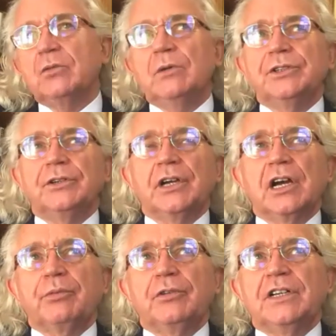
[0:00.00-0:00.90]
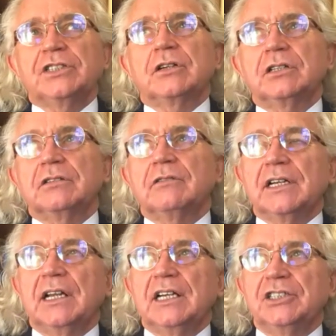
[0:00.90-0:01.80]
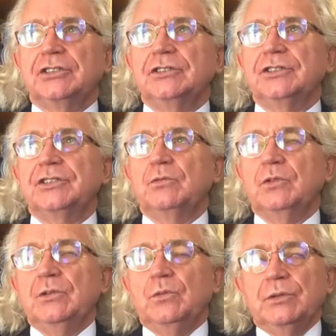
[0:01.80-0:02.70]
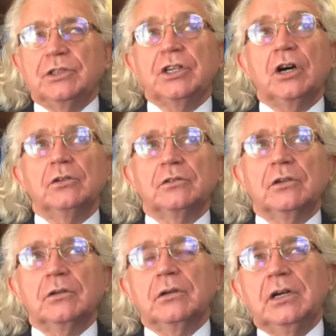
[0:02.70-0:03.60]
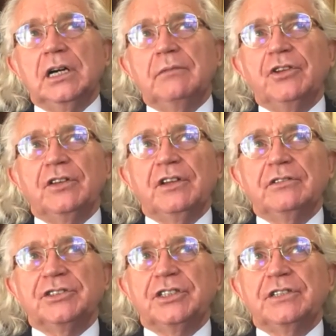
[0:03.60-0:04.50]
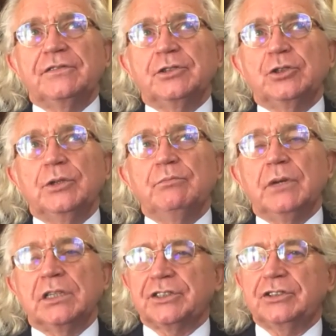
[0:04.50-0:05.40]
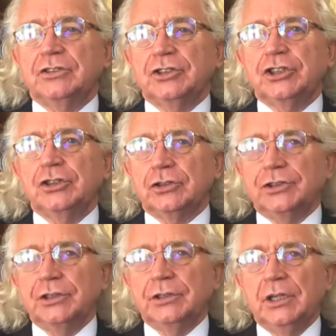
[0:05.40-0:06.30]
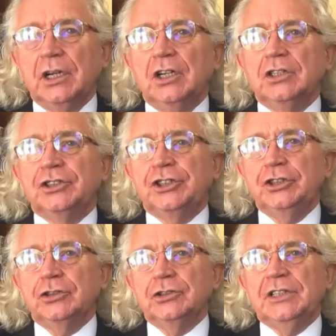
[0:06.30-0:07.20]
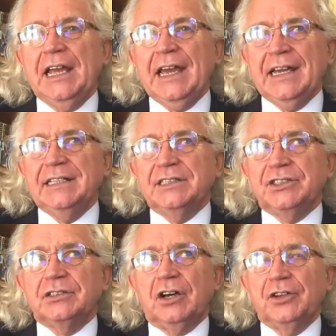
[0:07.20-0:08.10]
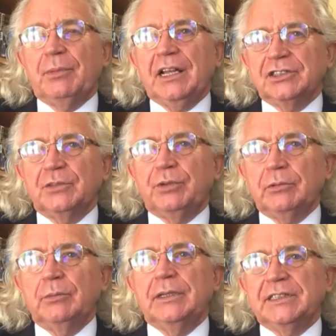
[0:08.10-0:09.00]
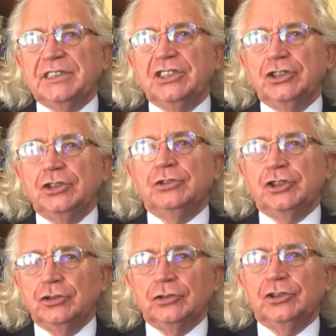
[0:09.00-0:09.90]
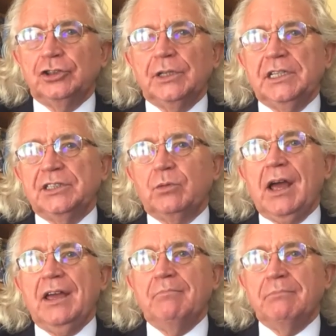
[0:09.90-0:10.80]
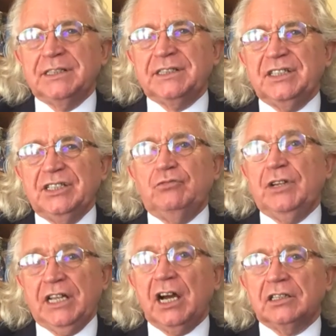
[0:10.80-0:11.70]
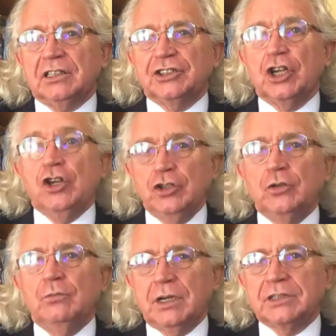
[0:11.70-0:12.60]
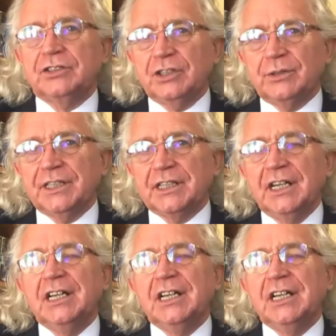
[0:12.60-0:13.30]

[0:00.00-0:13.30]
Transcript: when we're doing our professional conduct regulations, we were told that there is a difference between must and should. Should is on the balance of probabilities, you should do it this way. Must is regardless, you must do it.